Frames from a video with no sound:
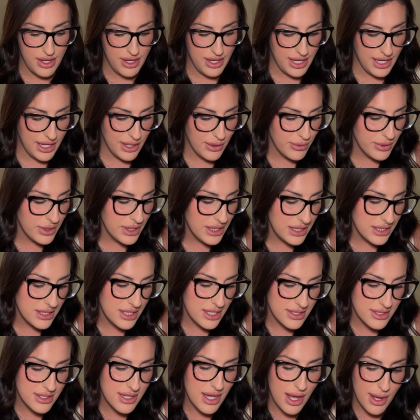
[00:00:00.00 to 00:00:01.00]
It really
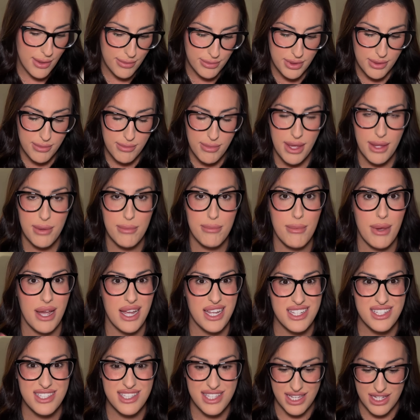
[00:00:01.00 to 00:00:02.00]
does complement my
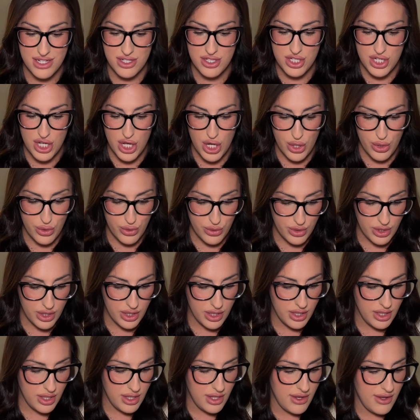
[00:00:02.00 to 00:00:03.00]
skin tone
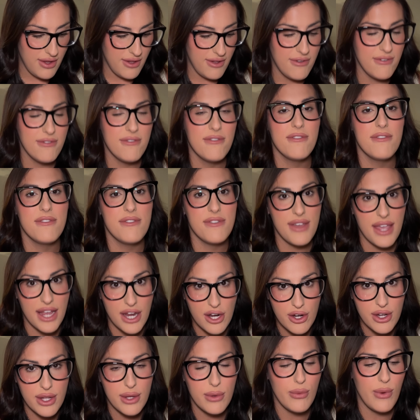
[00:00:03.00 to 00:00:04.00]

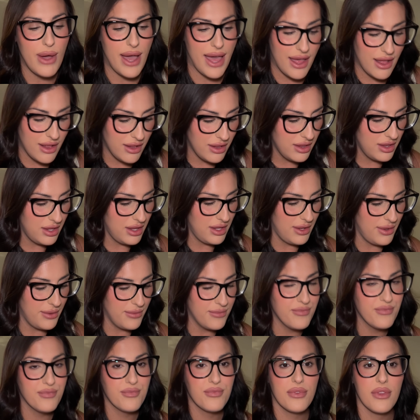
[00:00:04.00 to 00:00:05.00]
very well.
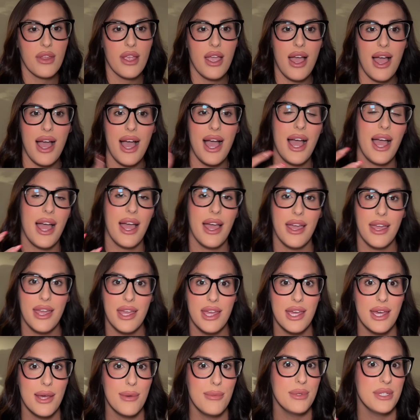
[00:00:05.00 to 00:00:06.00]

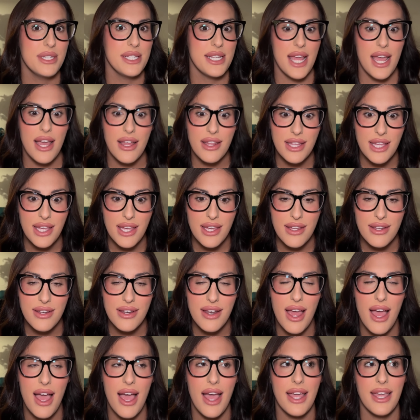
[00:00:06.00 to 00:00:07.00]
I am Italian.
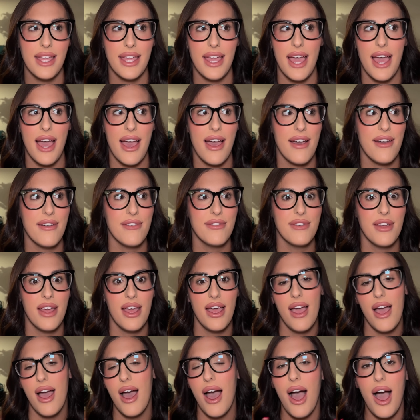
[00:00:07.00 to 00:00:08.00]
I have
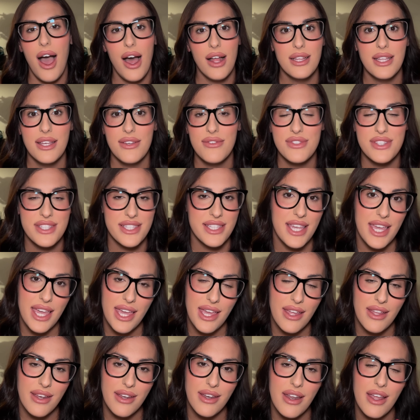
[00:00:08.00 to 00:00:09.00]
olive
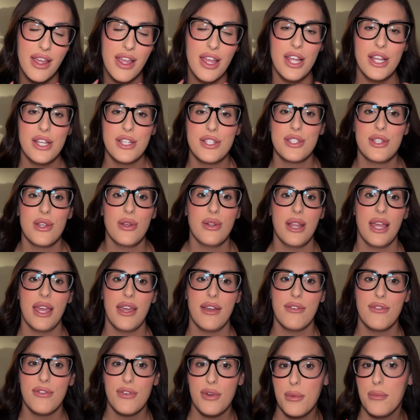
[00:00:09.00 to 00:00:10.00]
skin. So
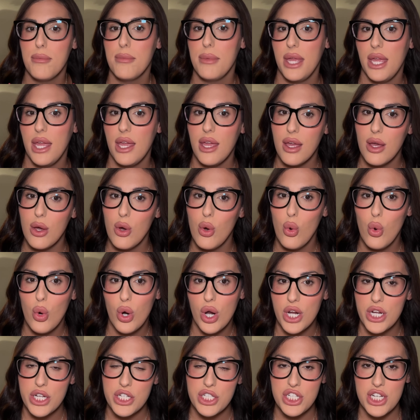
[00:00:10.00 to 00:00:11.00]
like for me,
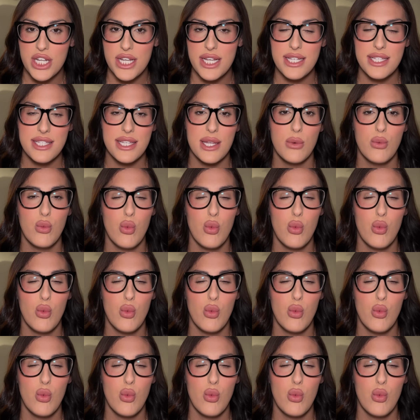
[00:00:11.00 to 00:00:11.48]
oranges and